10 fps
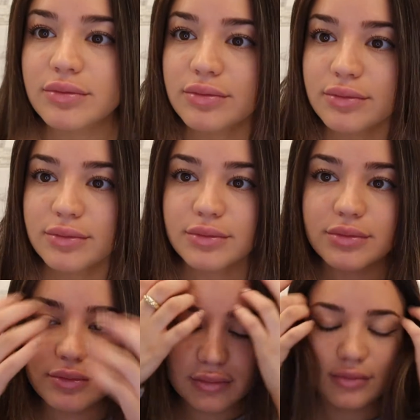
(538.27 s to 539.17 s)

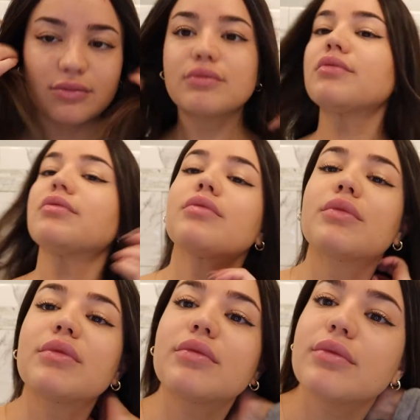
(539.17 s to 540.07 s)

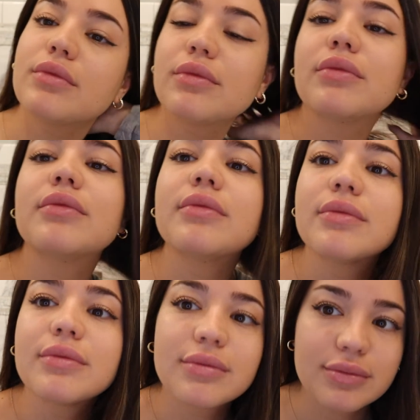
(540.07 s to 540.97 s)
[no speech]